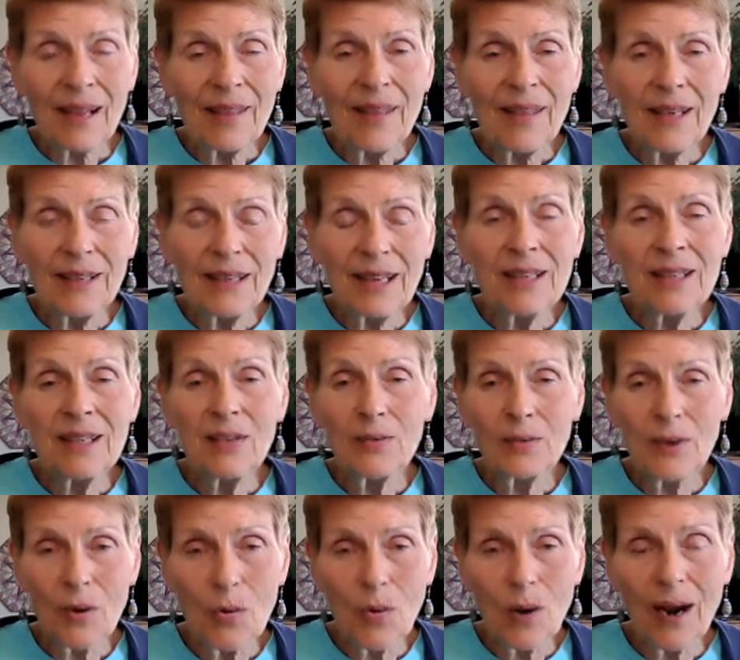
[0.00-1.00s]
that doesn't
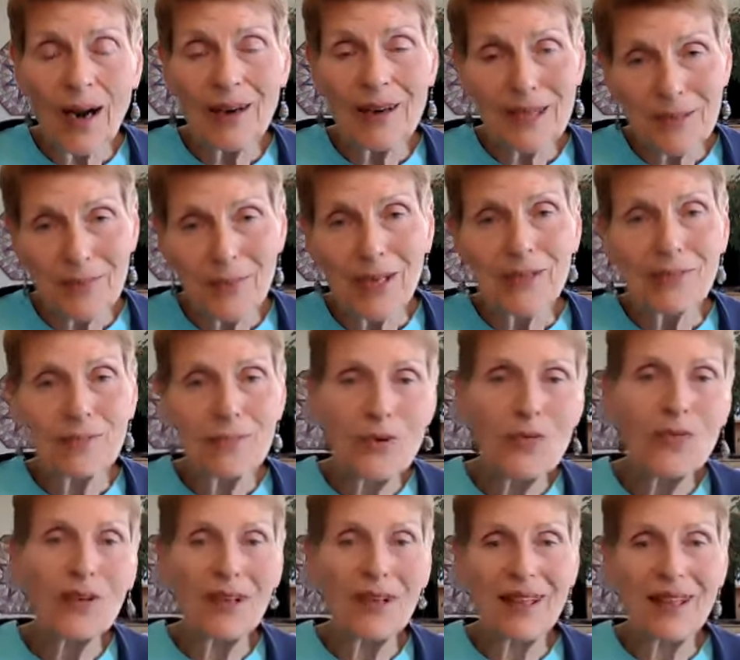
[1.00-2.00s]
require as much
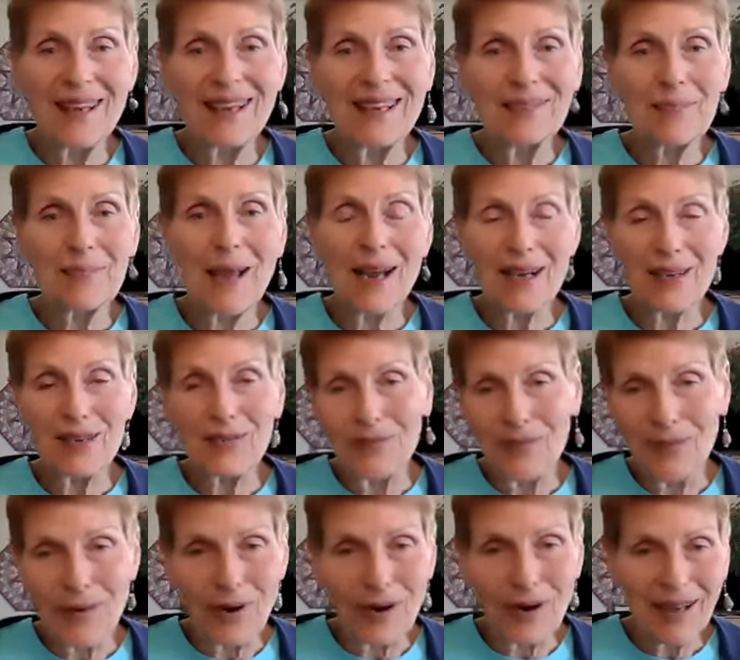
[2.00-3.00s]
moving things back and
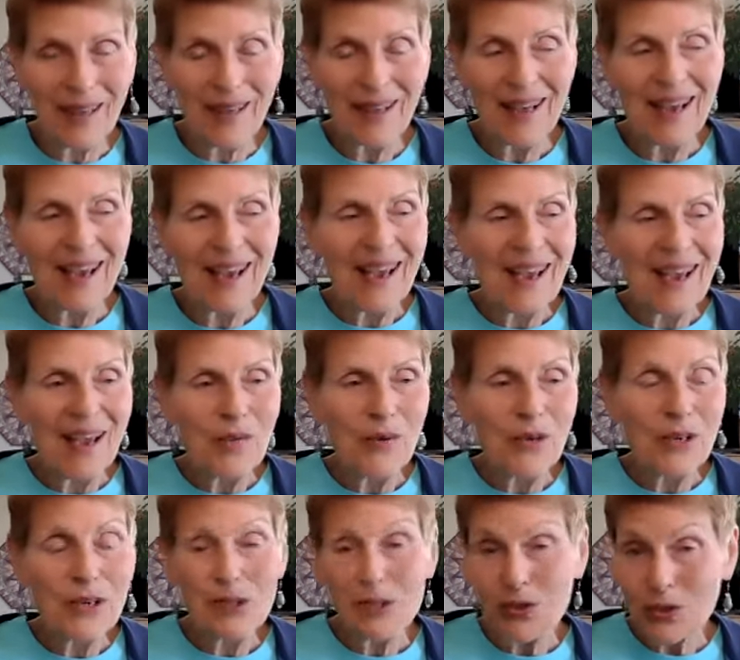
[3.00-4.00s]
forth,
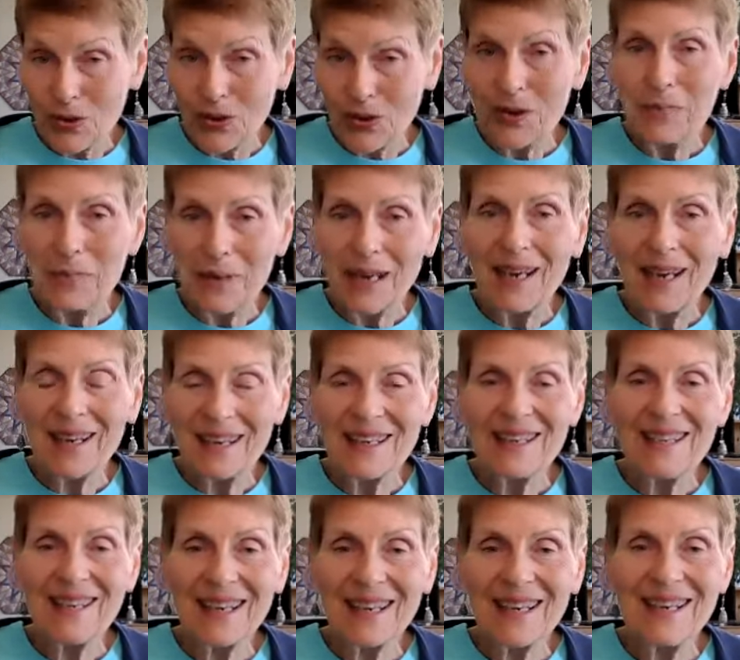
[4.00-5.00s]
which is good,
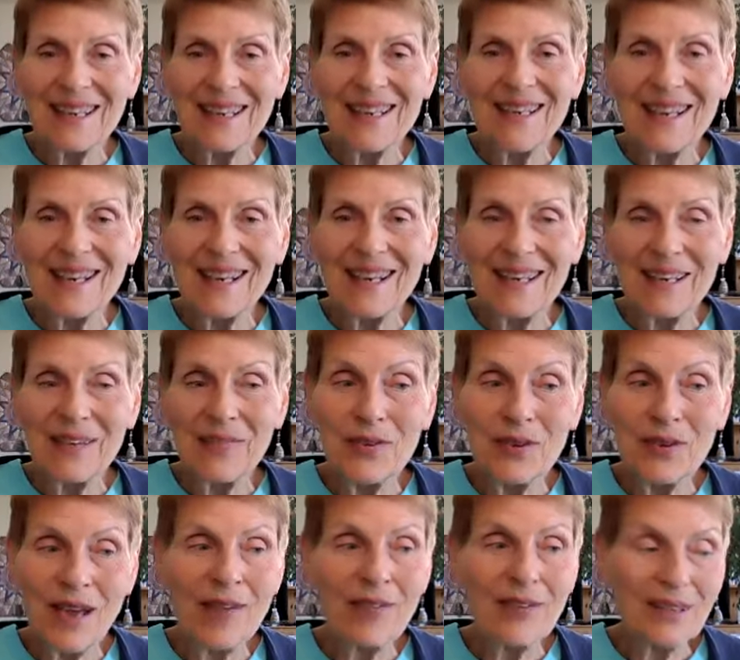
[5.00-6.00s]
because it can, if you
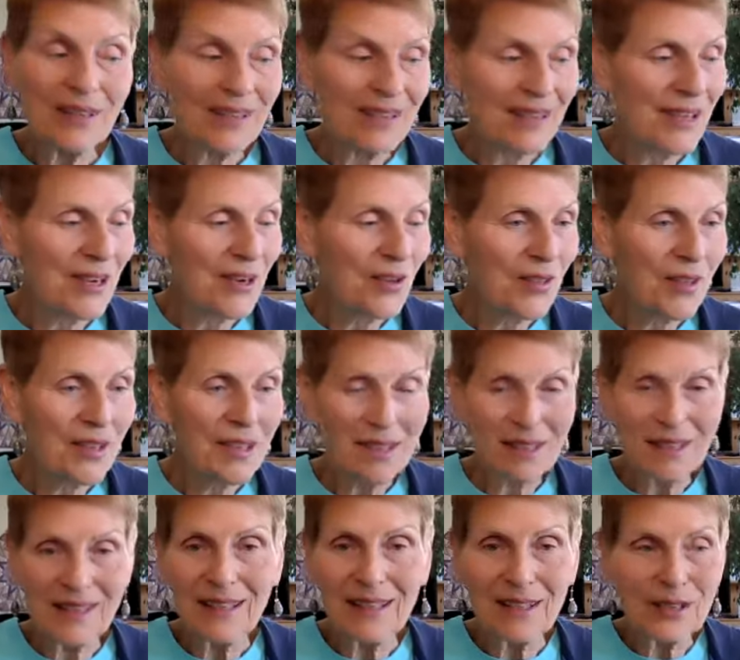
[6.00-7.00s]
have
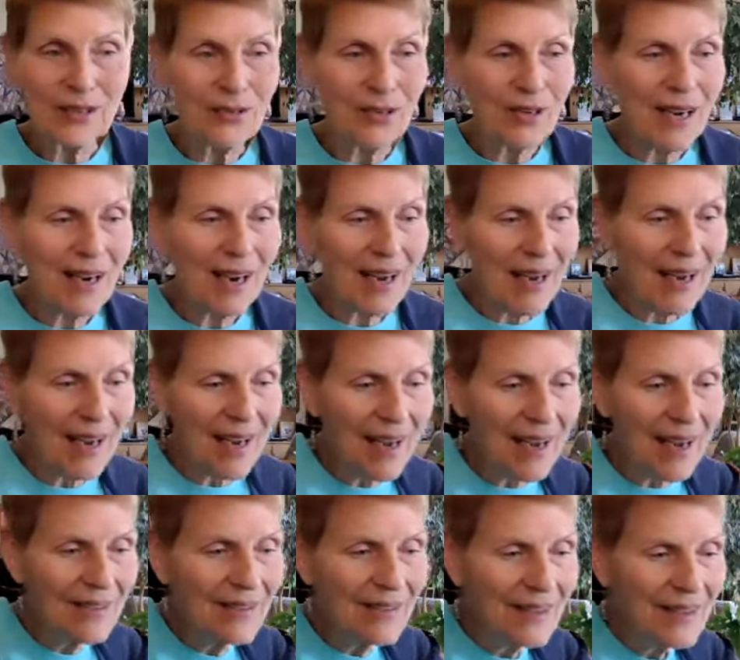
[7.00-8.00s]
this little tray I
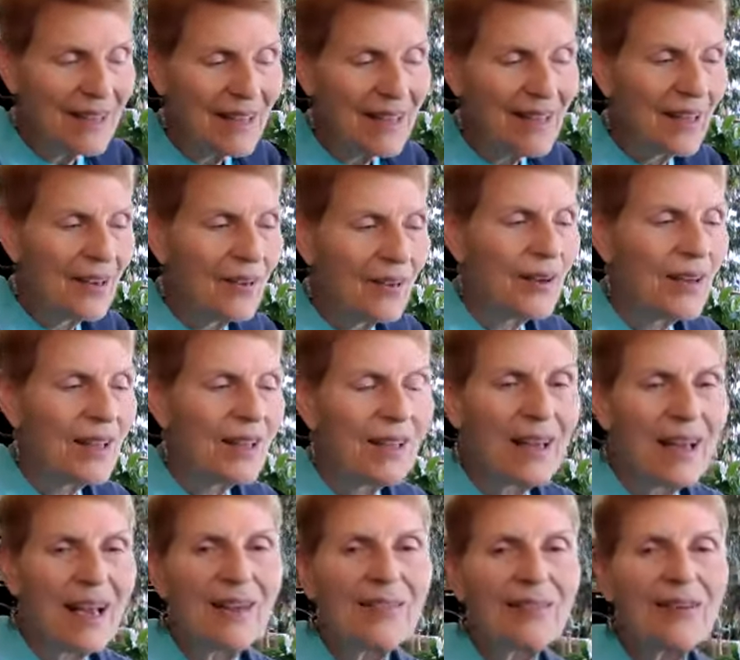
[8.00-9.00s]
have,
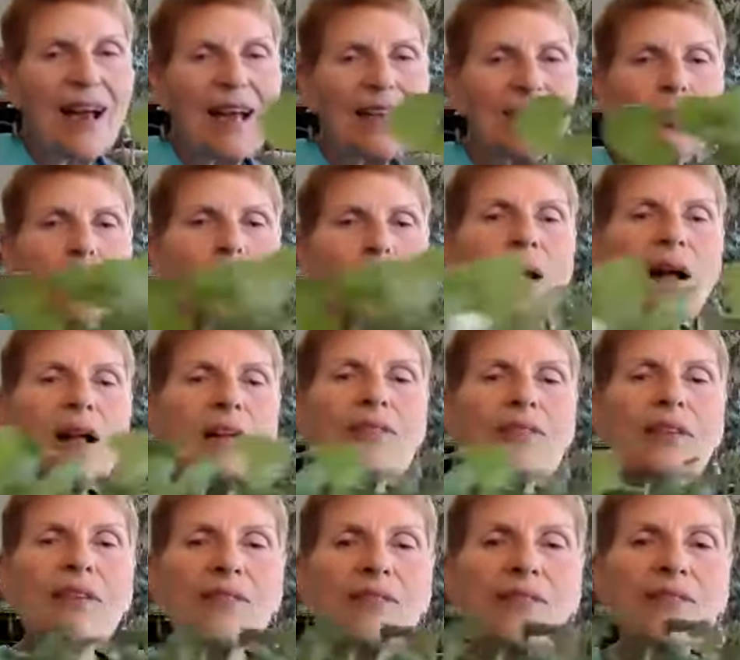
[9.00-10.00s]
well, I've got
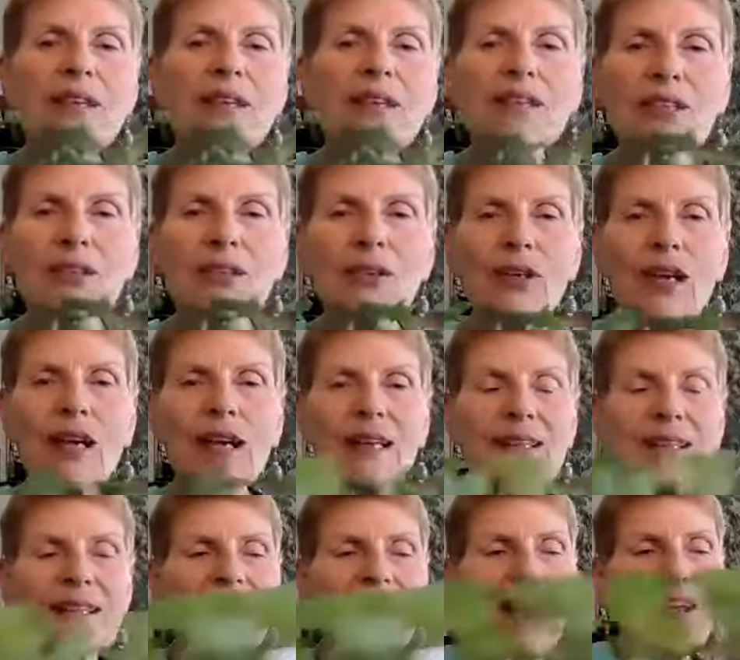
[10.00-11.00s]
12 of these
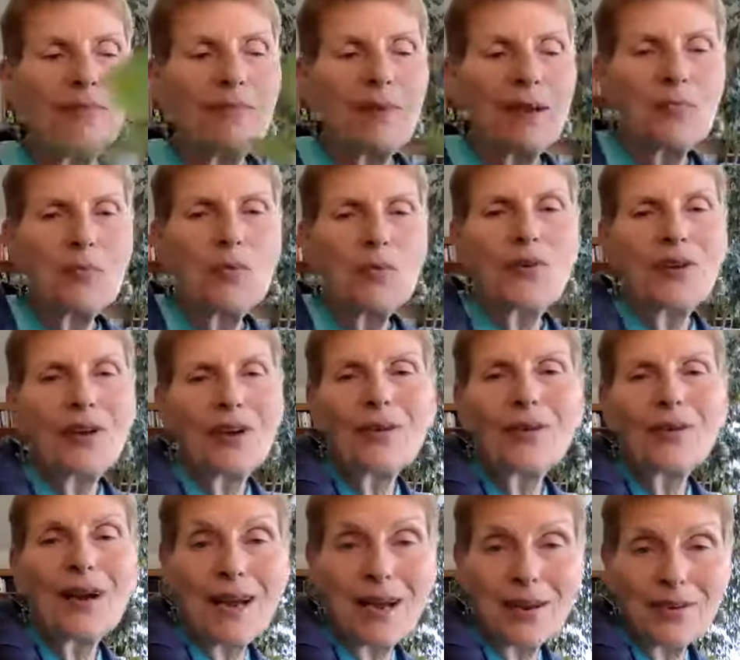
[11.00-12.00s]
trays that I've been moving
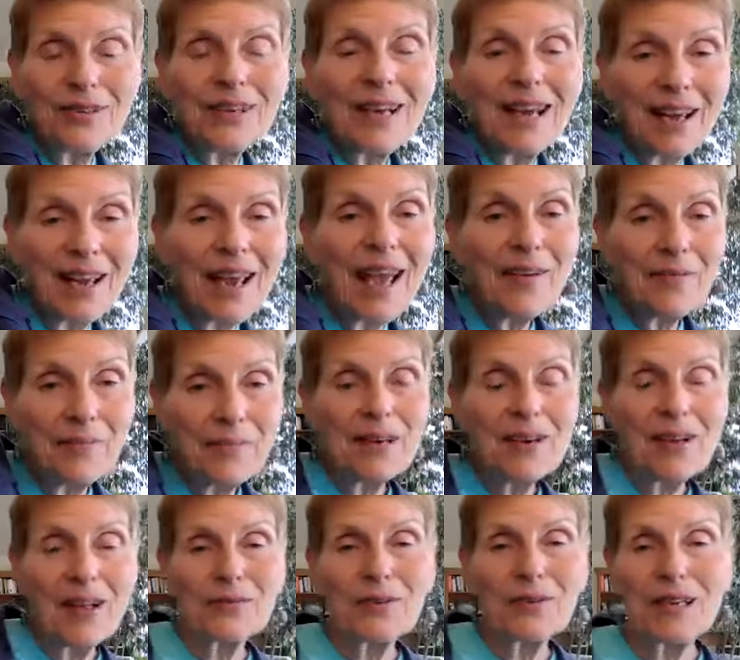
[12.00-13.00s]
around. I have been
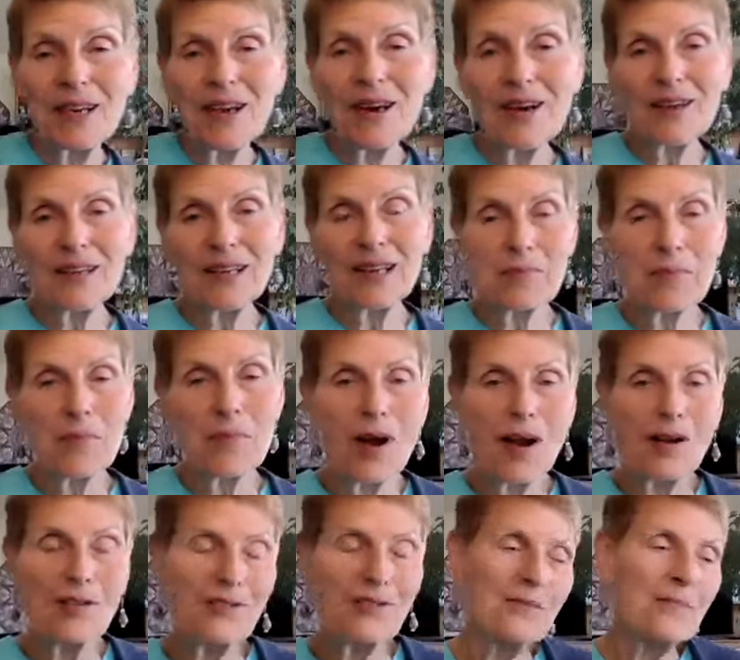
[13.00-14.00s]
already hardening them
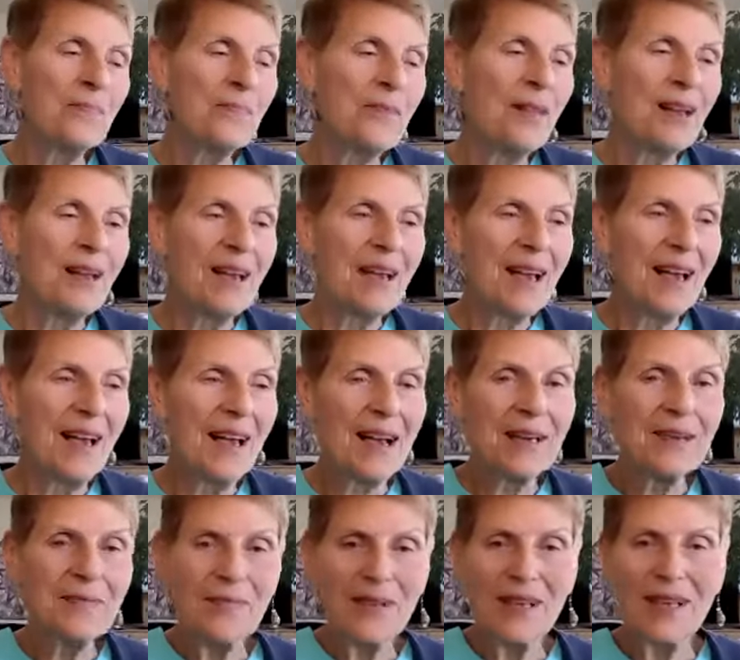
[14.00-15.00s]
off.
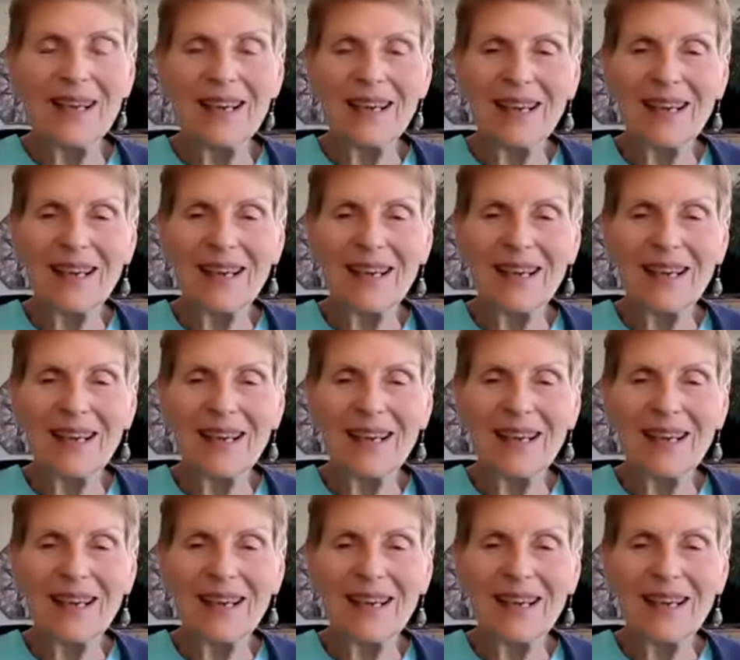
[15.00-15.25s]
And